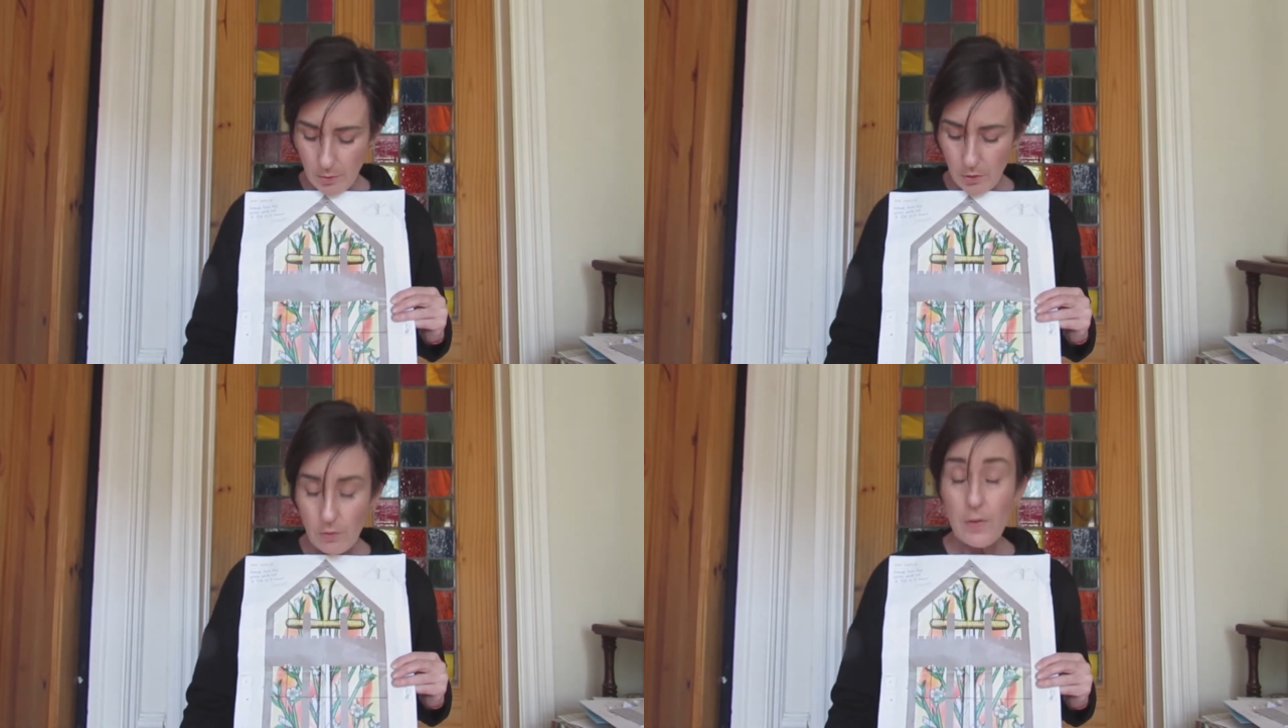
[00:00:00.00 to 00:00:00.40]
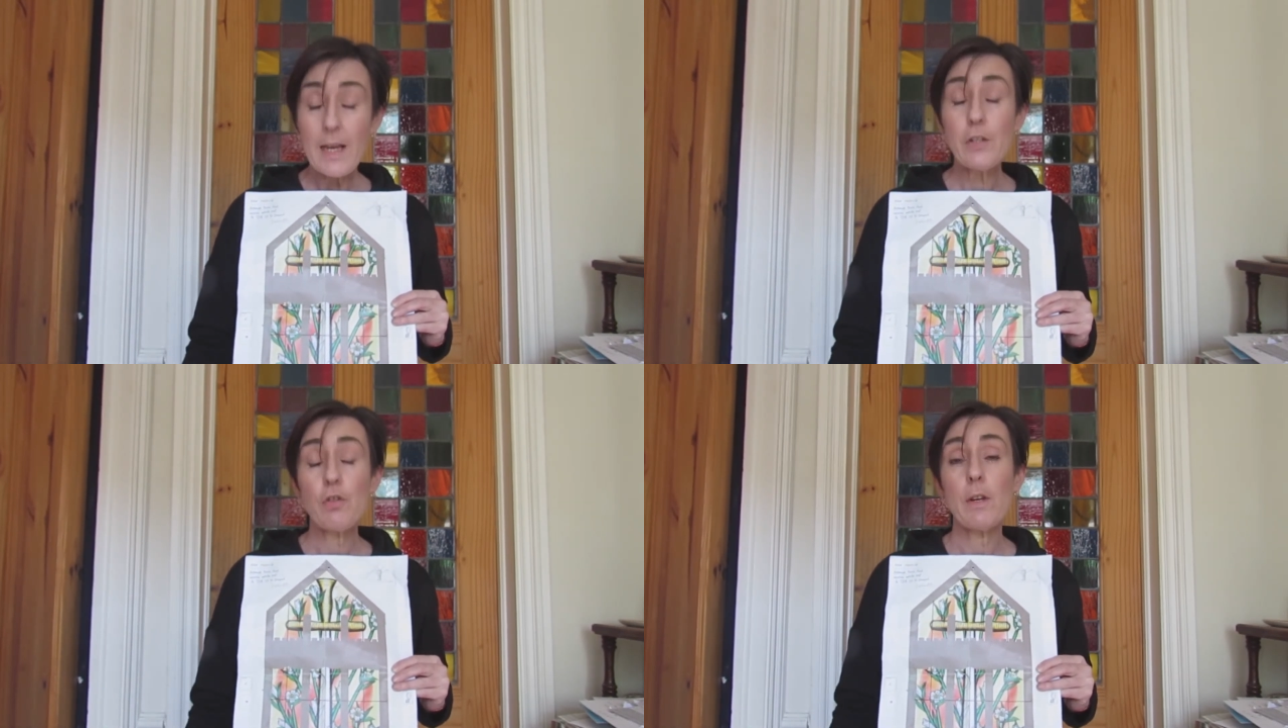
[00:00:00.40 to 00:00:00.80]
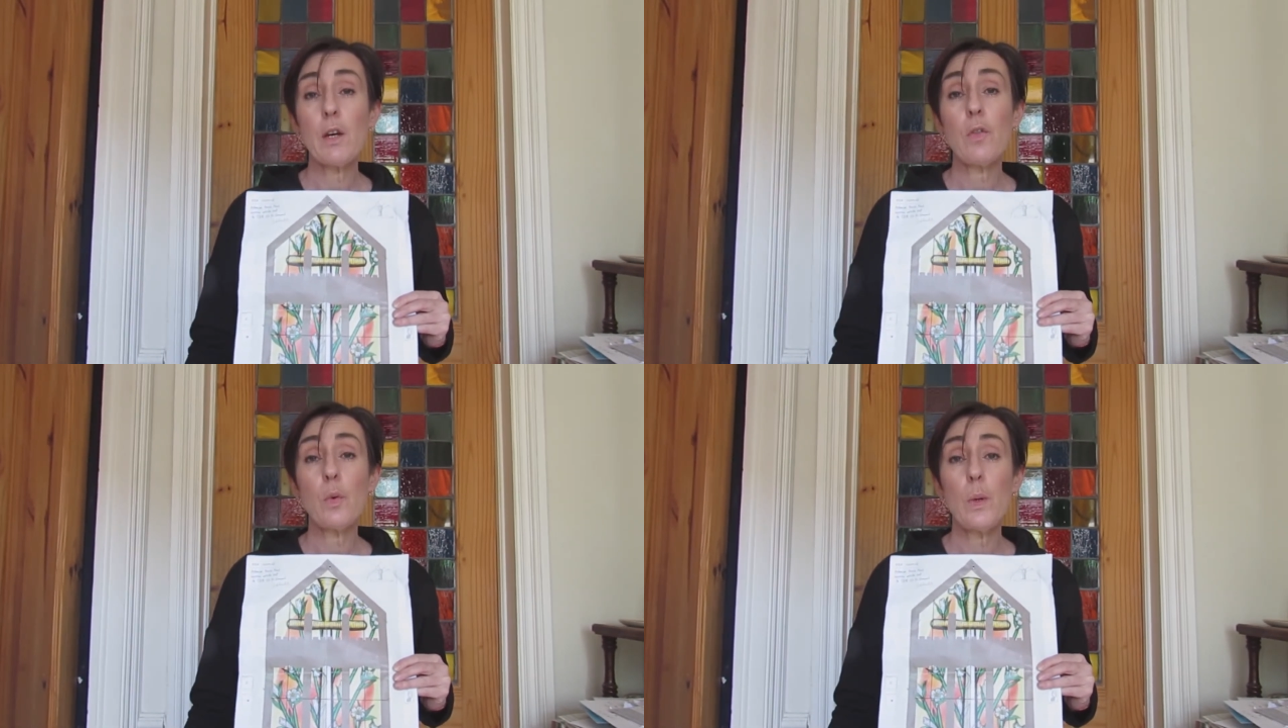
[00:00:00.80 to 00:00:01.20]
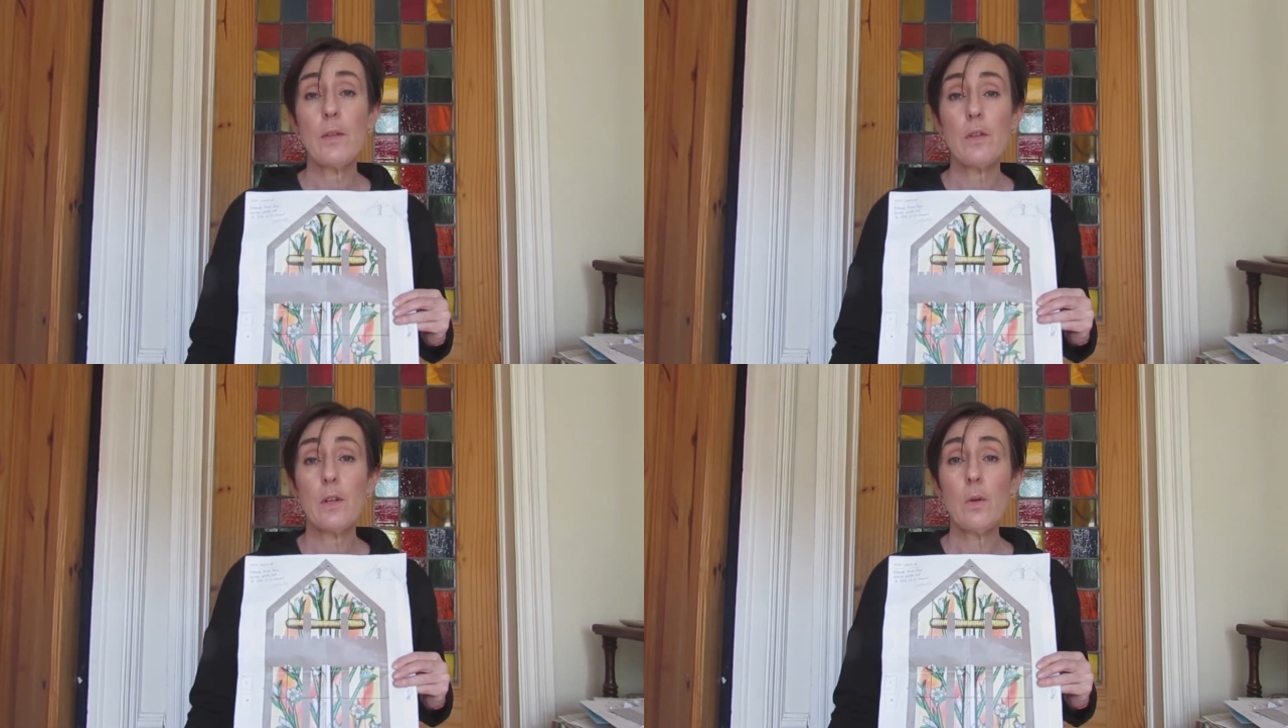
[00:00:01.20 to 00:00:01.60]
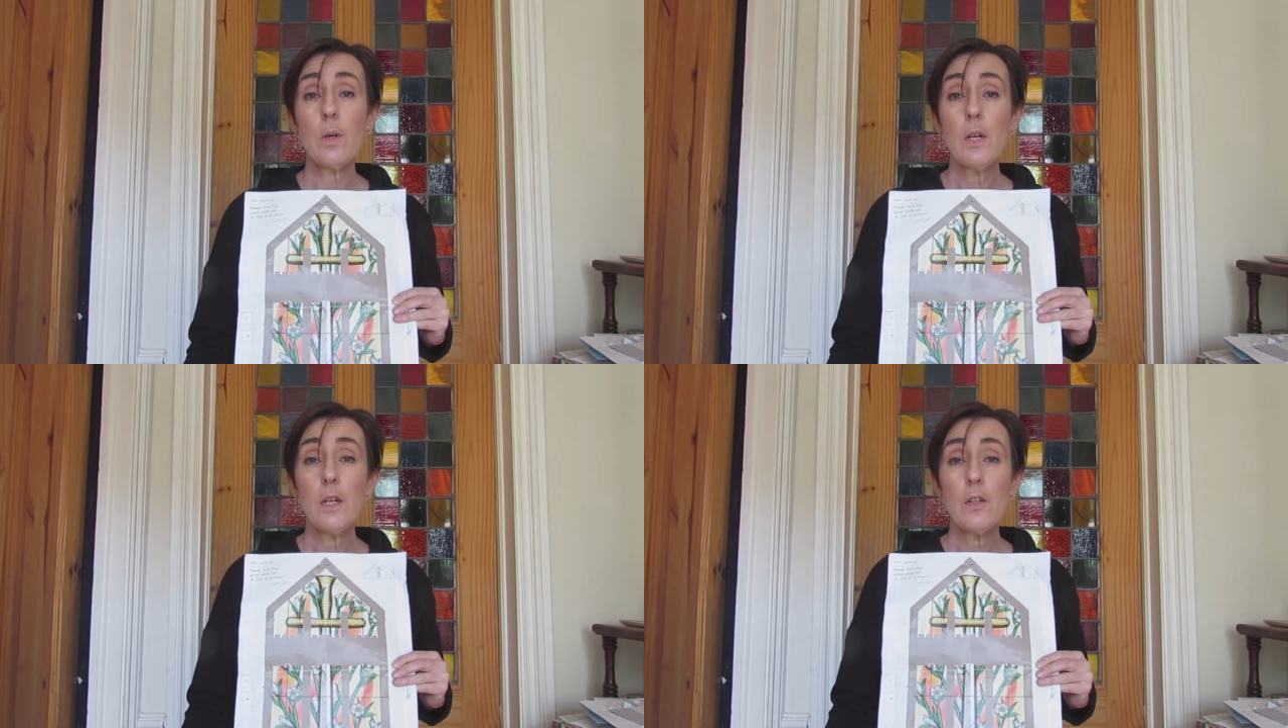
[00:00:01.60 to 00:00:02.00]
sort of lettering on the window
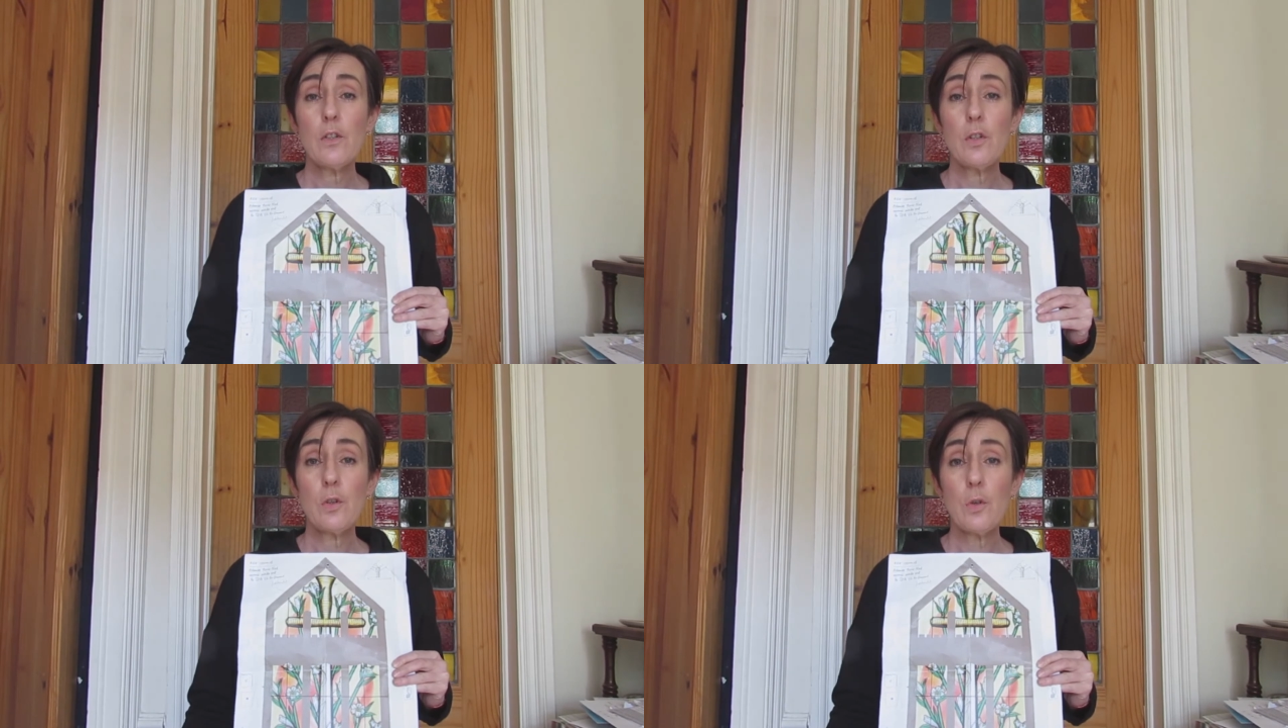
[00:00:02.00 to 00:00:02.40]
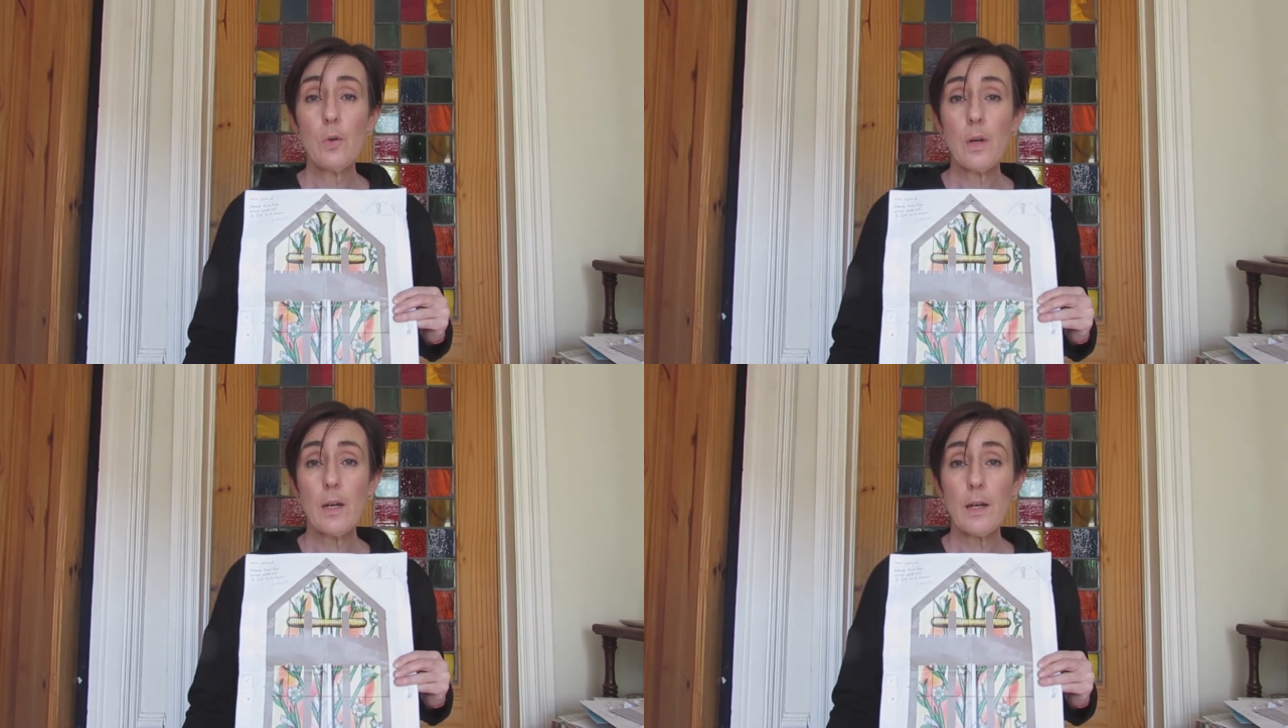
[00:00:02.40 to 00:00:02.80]
to